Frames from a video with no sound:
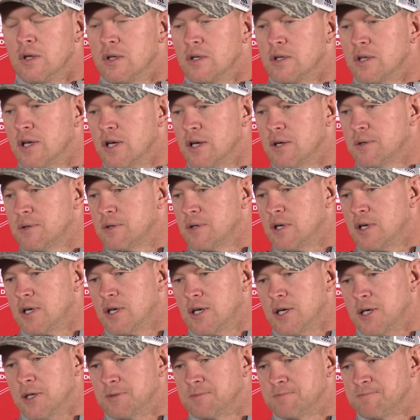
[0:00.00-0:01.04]

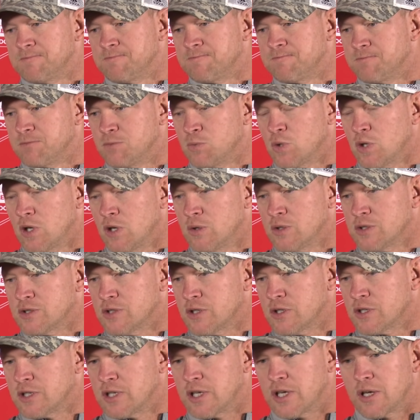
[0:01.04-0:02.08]
Yeah, we're always
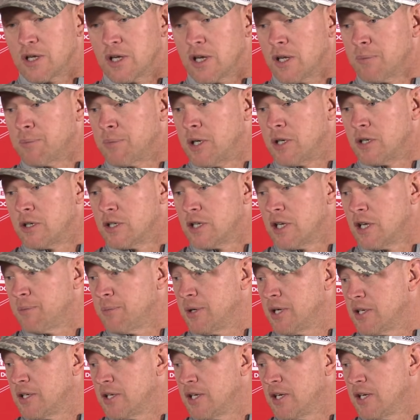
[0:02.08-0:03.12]
looking to get better day
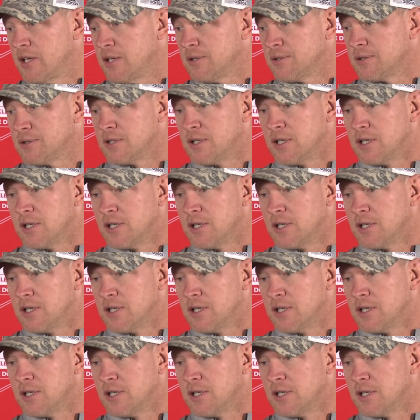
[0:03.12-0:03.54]
by day.